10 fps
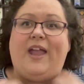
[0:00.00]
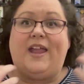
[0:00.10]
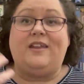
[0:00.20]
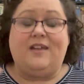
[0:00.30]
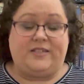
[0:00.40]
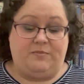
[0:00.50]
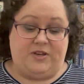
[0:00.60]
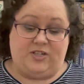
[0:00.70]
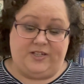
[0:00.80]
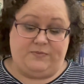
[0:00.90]
And not to
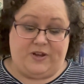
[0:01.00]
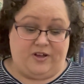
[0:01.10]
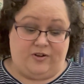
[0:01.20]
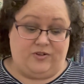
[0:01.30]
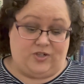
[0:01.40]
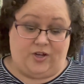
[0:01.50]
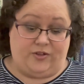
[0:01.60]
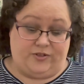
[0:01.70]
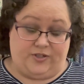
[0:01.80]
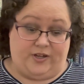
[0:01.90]
mention I spent
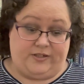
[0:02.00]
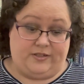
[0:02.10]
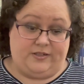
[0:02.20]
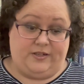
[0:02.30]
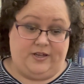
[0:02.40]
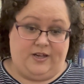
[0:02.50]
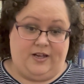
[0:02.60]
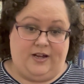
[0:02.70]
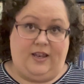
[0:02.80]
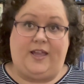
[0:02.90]
$100 on it.
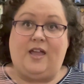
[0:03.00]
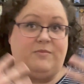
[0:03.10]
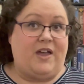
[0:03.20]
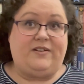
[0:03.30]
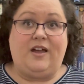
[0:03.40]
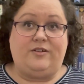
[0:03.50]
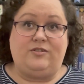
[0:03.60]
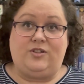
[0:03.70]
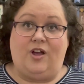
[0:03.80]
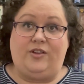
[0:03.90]
Like, I'm out
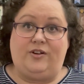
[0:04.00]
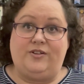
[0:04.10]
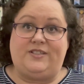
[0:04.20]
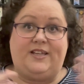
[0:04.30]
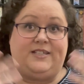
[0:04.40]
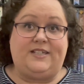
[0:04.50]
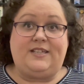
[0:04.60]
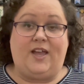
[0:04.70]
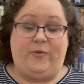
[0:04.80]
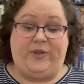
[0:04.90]
$100. It didn't
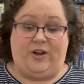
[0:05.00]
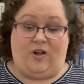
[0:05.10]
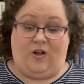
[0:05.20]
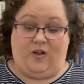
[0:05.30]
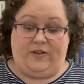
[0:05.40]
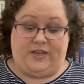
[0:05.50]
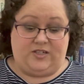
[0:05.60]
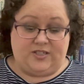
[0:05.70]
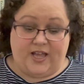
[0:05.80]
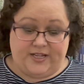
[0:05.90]
help me at all. It
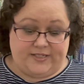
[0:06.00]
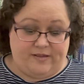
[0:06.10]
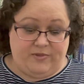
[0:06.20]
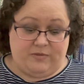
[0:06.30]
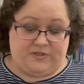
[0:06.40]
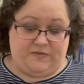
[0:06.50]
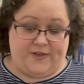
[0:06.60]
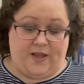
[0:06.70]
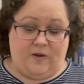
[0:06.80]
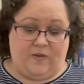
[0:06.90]
just kind of set me up to
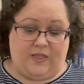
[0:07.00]
fail.